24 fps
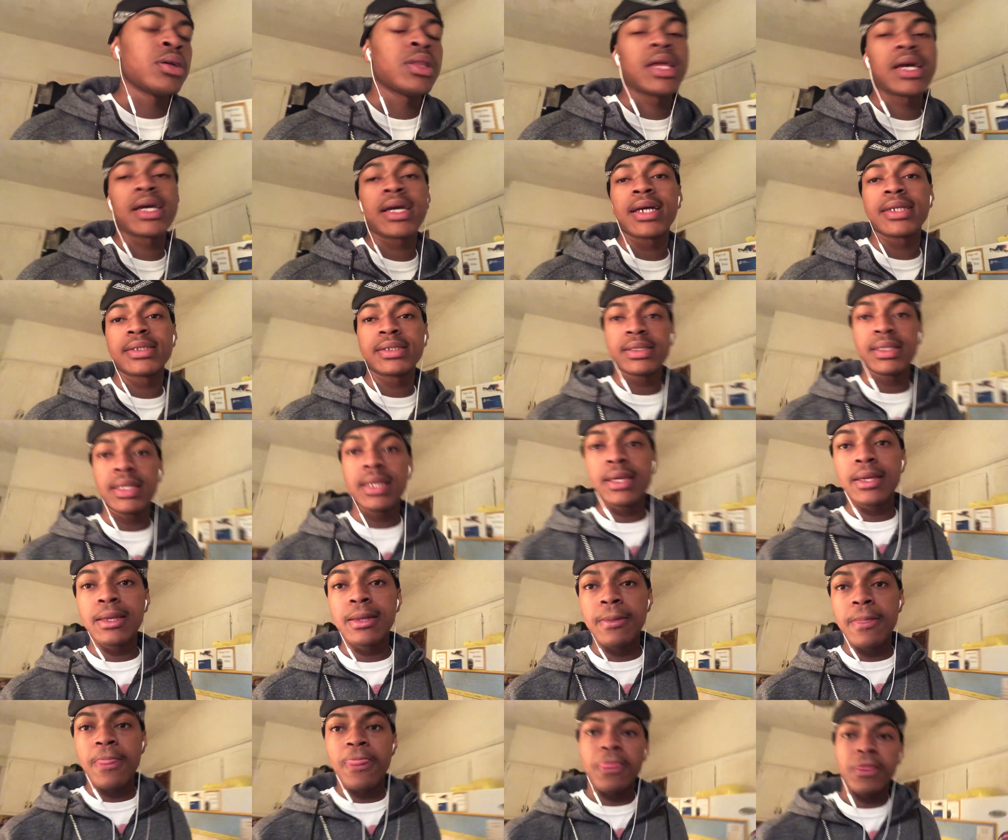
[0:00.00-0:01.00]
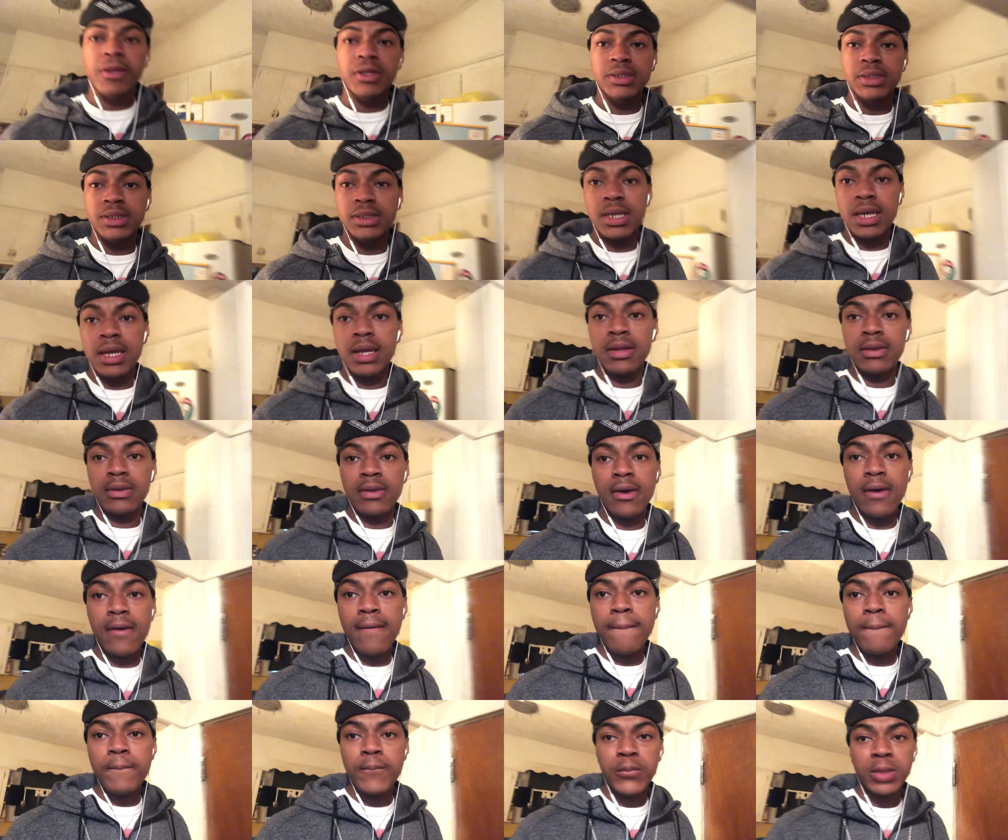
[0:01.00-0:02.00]
Like I said, stand
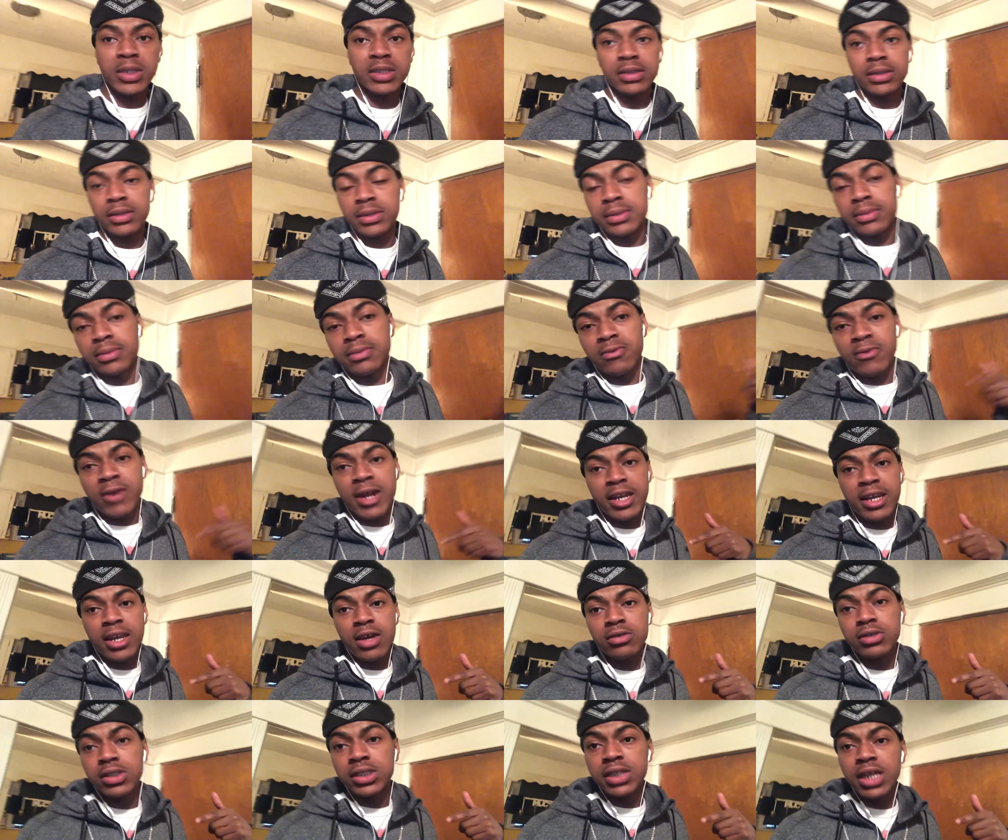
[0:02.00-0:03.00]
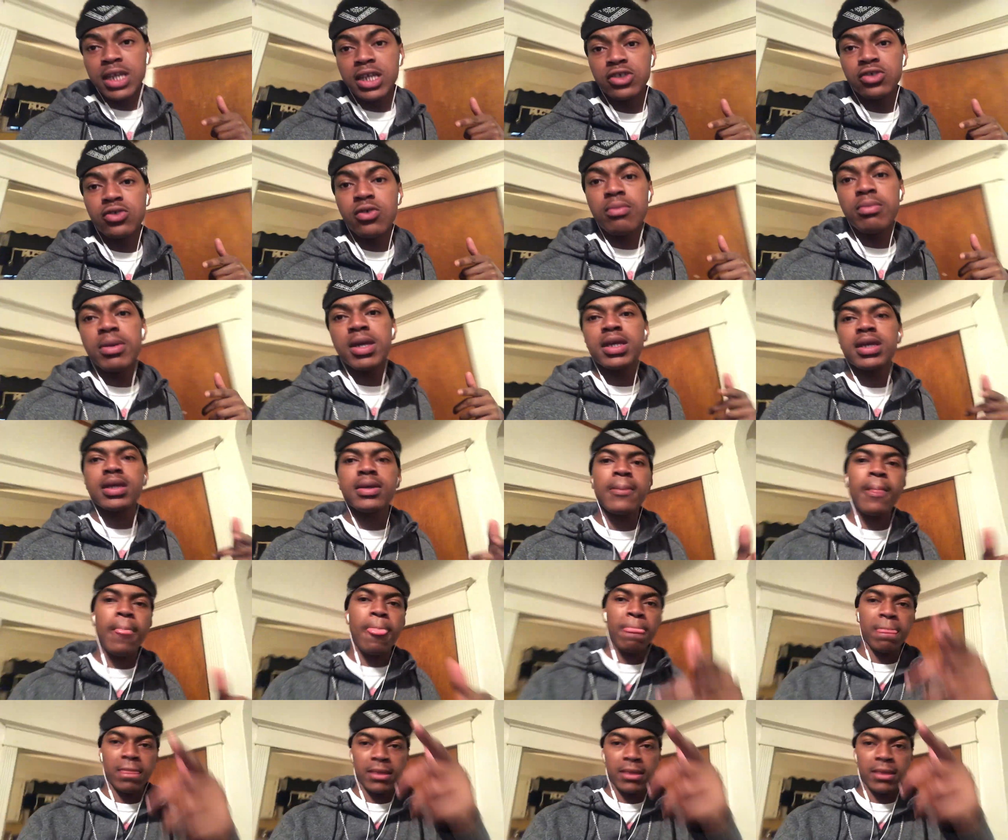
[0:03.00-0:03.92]
up. Right now it's Jay's Dominion.